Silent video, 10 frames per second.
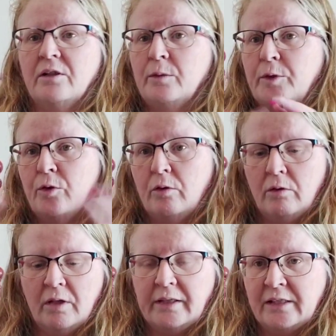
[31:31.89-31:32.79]
They're going to be
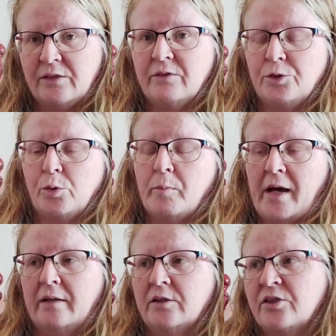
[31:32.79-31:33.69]
all on individual
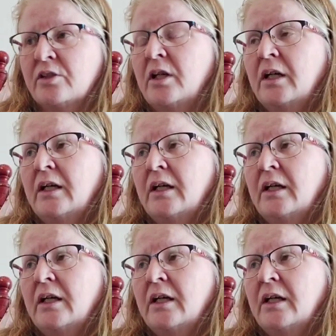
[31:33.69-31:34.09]
banners.